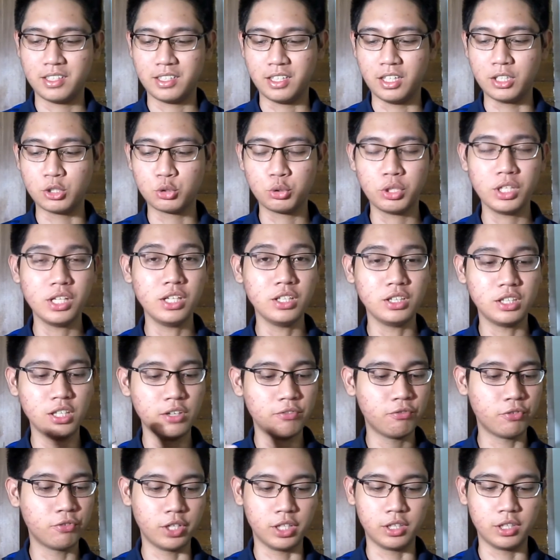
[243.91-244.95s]
It's really
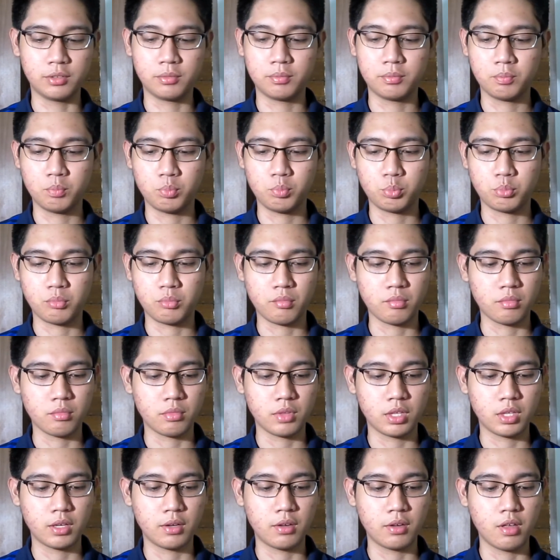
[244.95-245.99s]
different.
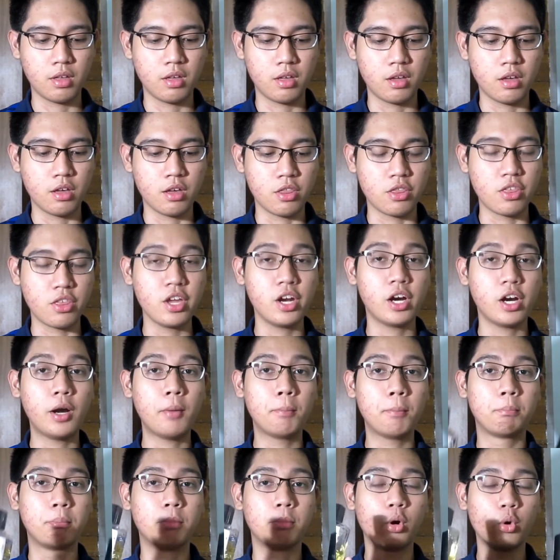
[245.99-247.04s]
They are
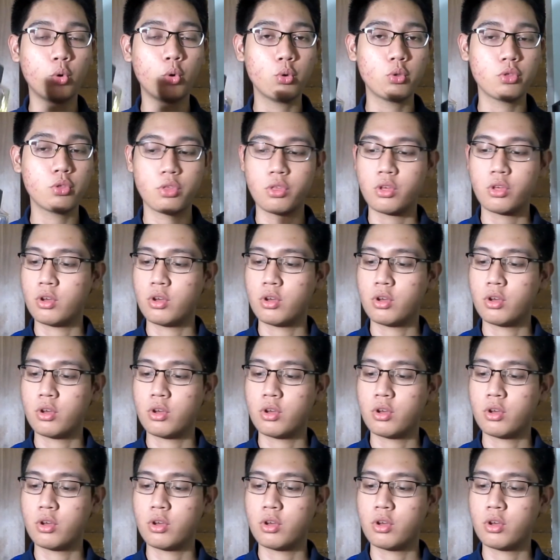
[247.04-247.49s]
both